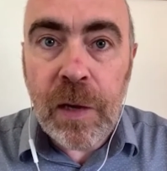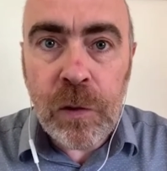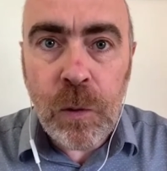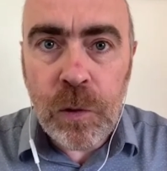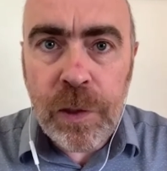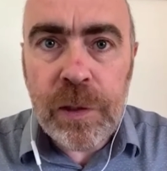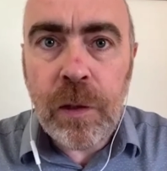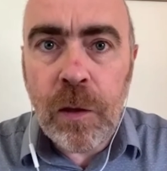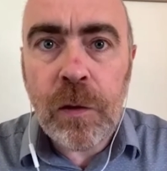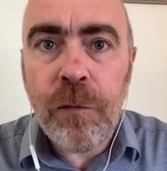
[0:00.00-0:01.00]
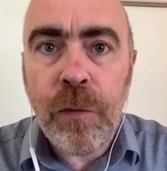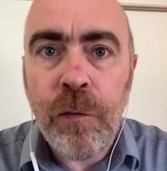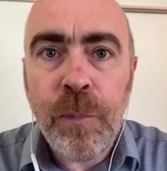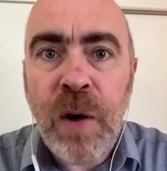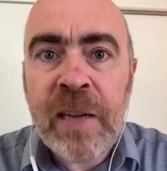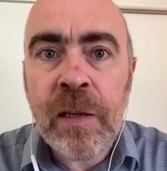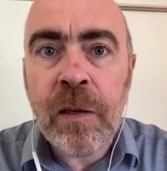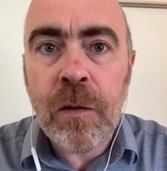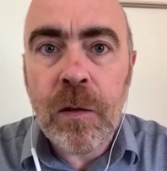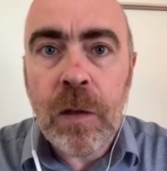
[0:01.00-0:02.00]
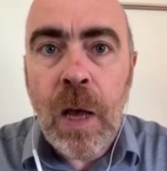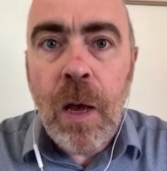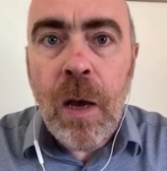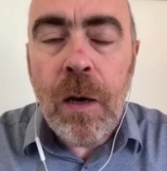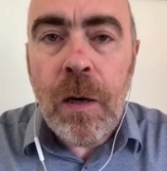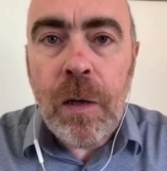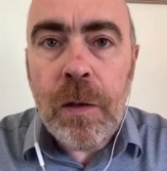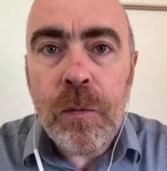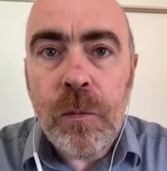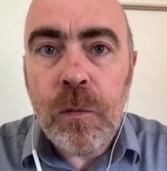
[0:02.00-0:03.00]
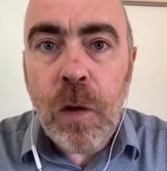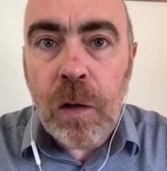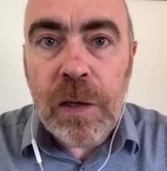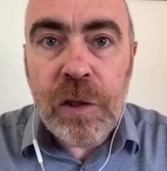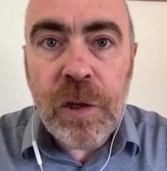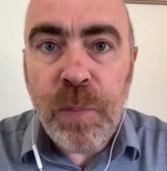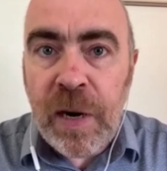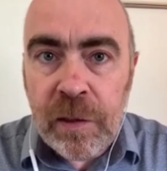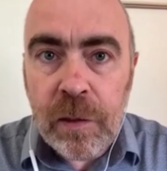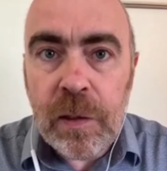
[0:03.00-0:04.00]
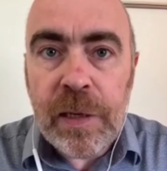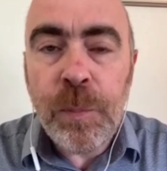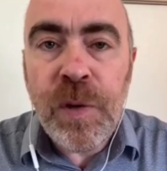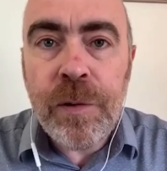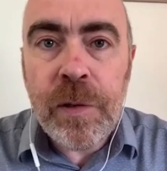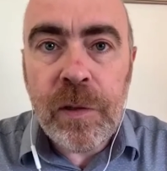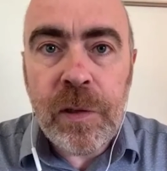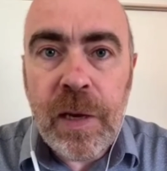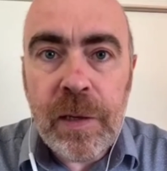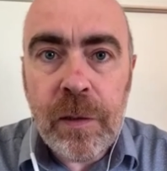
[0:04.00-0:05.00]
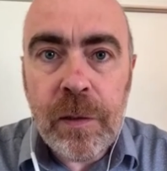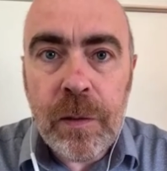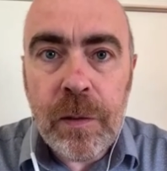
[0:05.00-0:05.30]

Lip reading: and so on. There's lots of practical knowledge and practical experience that